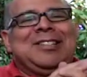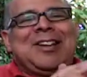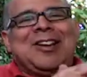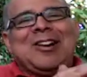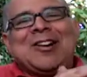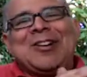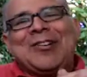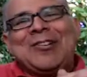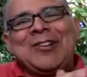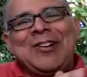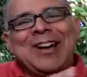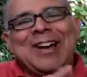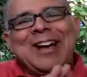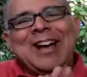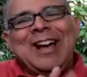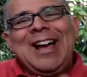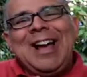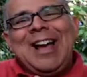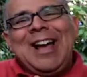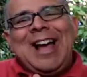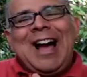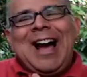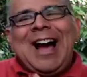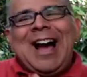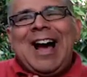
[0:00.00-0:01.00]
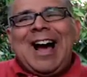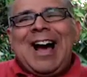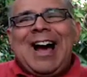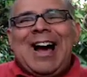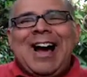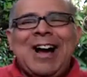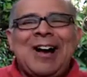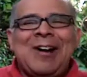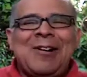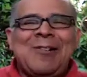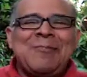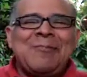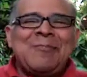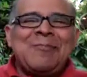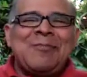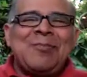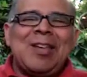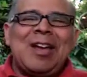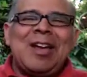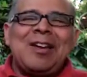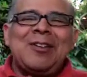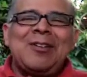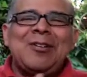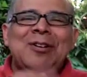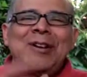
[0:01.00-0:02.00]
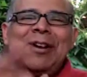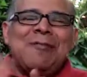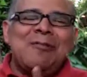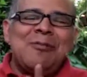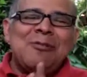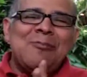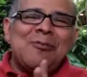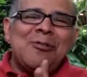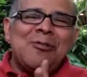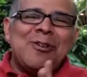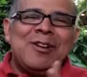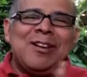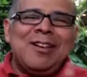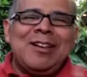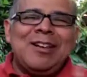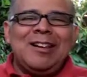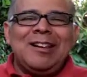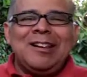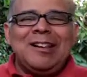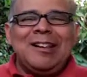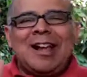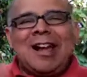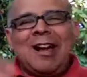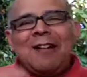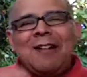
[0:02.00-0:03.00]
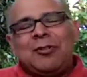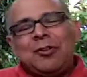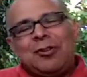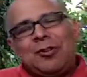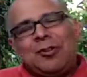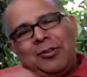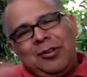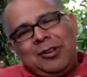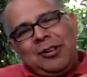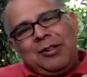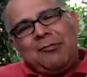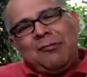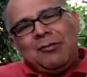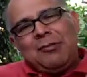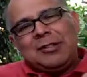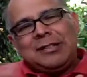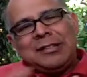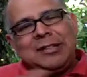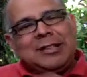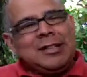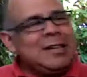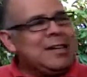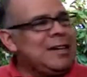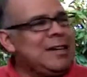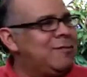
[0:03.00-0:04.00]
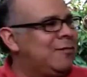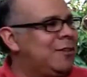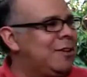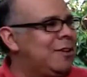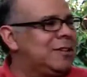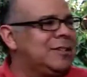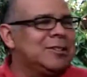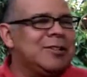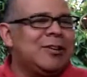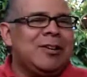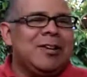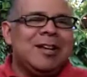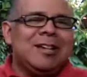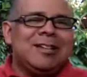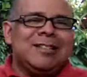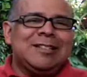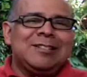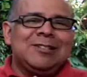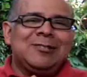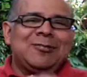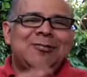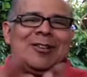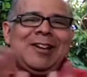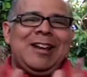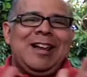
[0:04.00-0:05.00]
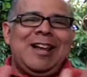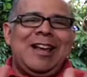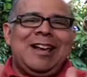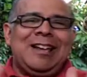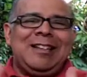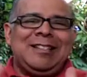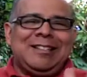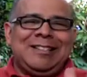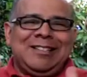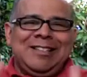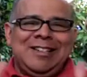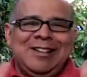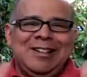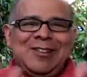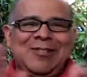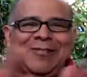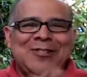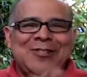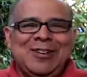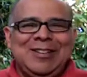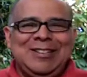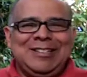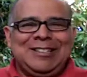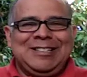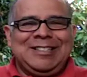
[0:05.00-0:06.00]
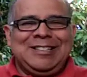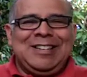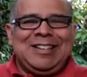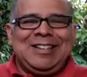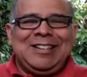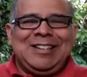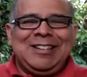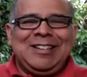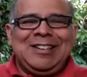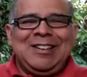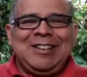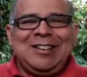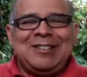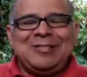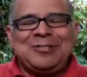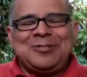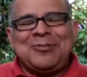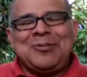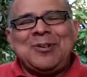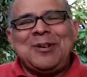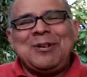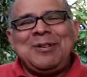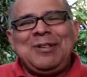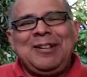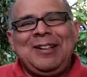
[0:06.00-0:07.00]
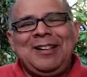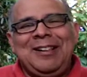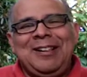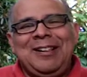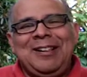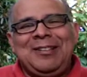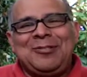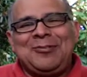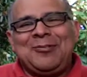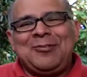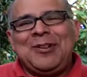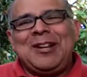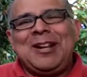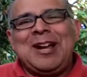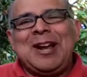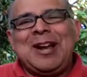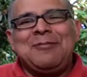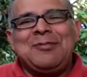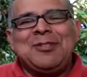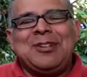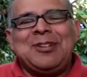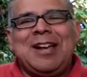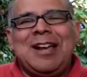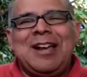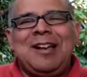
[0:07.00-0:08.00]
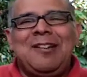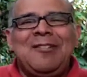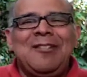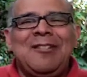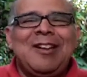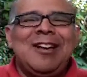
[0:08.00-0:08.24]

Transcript: So I do it every morning, in the afternoon, and then once in the evening. So he gets his 3 days, where he's three times a day.